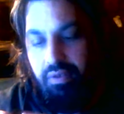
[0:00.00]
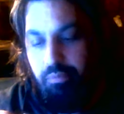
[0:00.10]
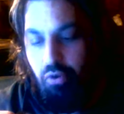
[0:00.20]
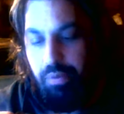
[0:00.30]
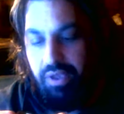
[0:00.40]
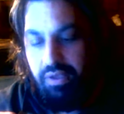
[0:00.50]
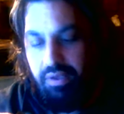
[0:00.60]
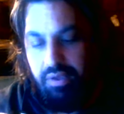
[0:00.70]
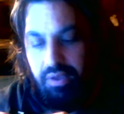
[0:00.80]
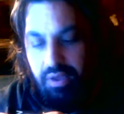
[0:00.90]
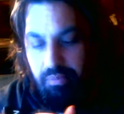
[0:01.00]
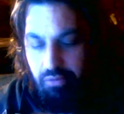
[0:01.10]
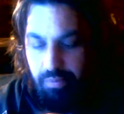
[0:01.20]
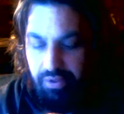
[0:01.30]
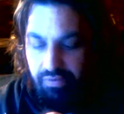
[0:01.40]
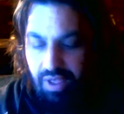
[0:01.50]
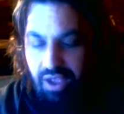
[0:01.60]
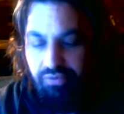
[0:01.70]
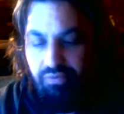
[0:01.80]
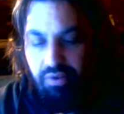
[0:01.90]
I'm hoping there's
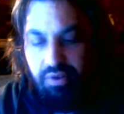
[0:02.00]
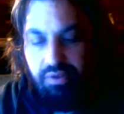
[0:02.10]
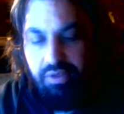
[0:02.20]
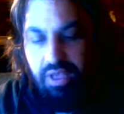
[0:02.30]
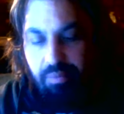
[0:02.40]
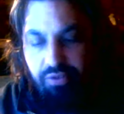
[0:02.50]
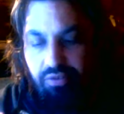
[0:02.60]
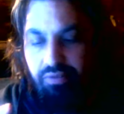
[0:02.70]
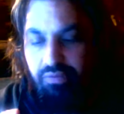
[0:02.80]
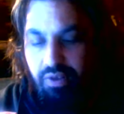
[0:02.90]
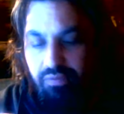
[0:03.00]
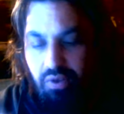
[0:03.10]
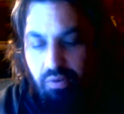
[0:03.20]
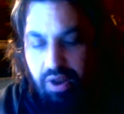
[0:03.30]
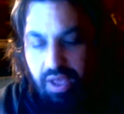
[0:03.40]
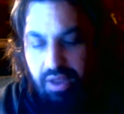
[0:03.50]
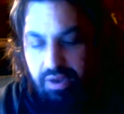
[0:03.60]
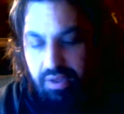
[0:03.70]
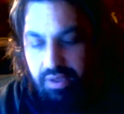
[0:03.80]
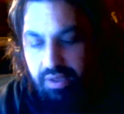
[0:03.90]
extra images of Conan